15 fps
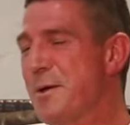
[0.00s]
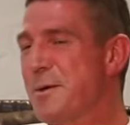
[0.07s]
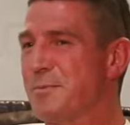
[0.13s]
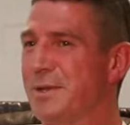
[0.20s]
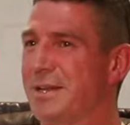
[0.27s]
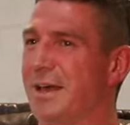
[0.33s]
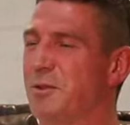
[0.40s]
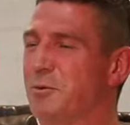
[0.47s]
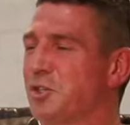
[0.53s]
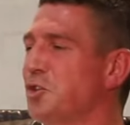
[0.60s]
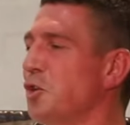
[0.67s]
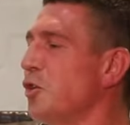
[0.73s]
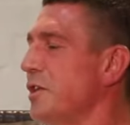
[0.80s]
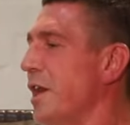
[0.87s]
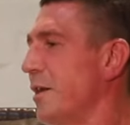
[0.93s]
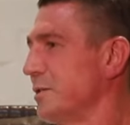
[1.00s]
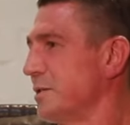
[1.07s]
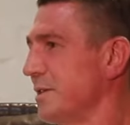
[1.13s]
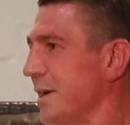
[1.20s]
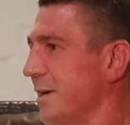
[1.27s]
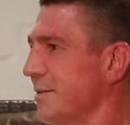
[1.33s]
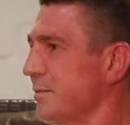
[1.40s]
But there was short notice. It was
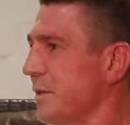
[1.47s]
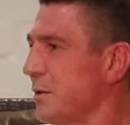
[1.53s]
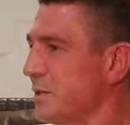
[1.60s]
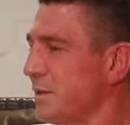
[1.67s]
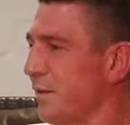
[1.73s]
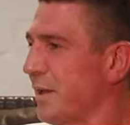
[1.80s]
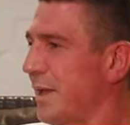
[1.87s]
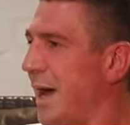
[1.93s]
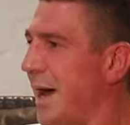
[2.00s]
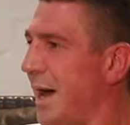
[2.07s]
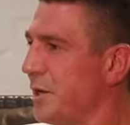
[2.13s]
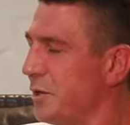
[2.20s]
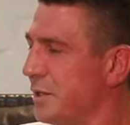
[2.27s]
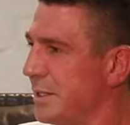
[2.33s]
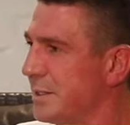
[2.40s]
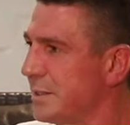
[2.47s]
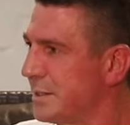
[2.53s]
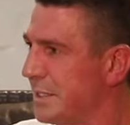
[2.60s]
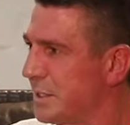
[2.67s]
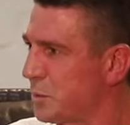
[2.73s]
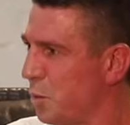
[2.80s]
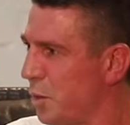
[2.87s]
like there was a card on in
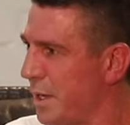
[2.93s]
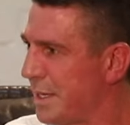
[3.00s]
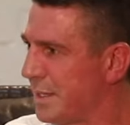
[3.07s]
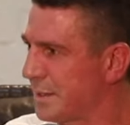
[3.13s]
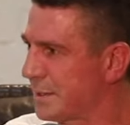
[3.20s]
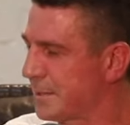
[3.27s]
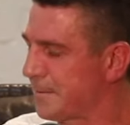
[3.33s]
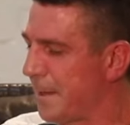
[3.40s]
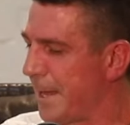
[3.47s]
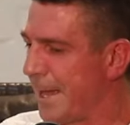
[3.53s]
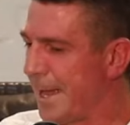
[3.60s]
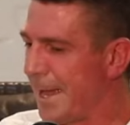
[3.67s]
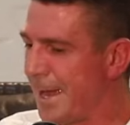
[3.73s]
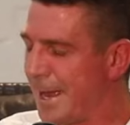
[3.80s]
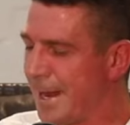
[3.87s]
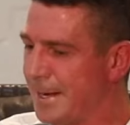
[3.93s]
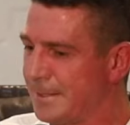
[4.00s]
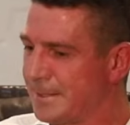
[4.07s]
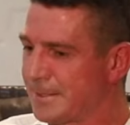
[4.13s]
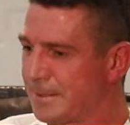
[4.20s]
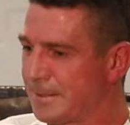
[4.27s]
6 weeks, and